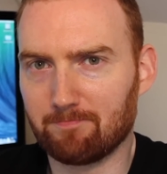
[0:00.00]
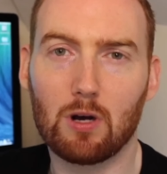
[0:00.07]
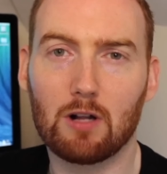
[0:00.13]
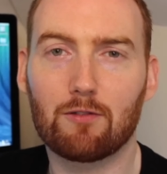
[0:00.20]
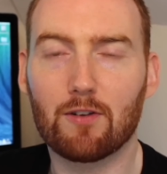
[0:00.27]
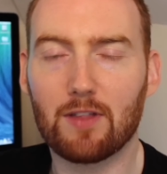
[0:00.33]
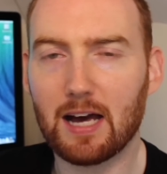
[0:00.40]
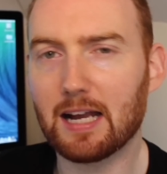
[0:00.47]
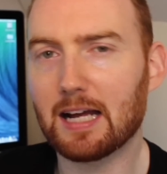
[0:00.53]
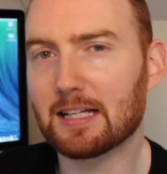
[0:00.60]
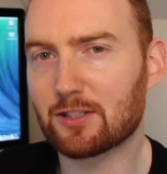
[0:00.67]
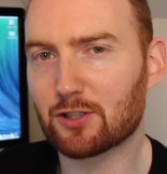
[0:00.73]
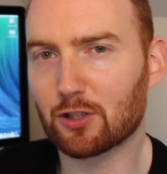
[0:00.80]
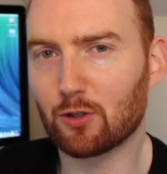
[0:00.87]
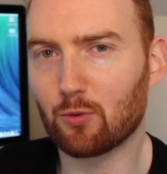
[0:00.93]
Well, for that
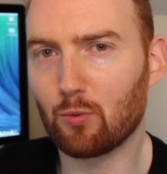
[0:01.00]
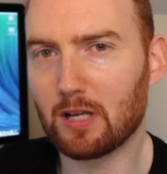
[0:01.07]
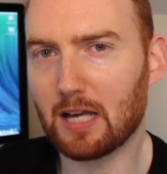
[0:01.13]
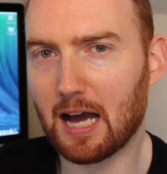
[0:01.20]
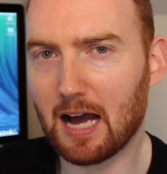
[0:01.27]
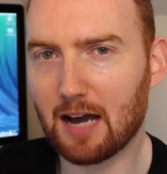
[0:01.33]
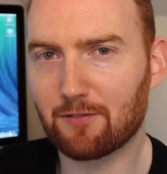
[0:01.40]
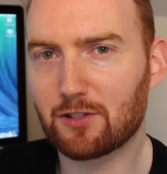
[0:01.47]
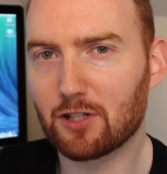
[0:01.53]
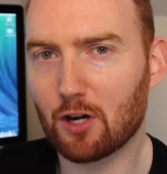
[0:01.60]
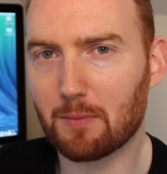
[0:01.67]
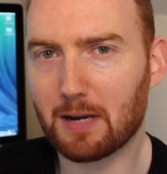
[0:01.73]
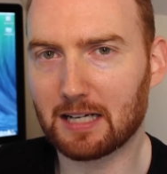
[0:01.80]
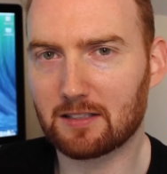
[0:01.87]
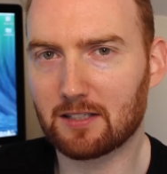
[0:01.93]
answer, we have to
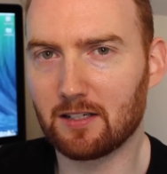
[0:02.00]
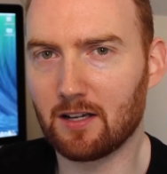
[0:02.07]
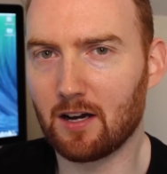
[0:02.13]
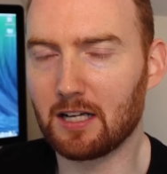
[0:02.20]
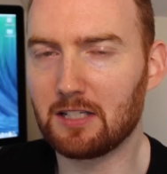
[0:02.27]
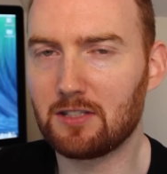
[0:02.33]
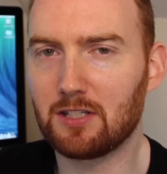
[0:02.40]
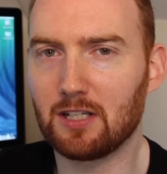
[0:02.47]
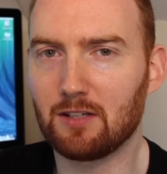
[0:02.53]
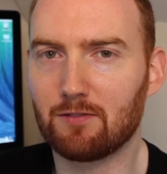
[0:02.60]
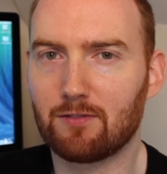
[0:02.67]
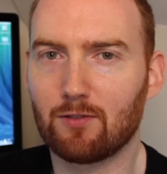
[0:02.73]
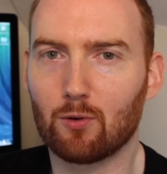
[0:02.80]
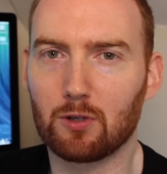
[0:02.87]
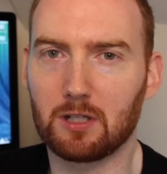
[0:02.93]
go back to
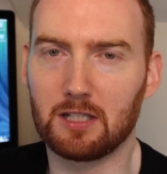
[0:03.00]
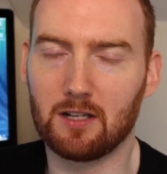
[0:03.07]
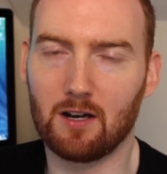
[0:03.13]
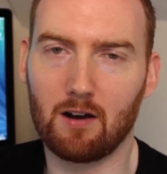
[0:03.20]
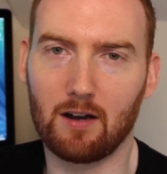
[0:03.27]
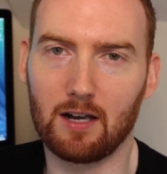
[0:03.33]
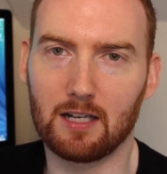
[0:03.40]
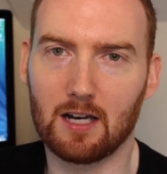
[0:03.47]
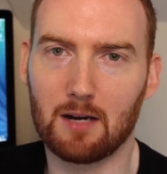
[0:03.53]
1949.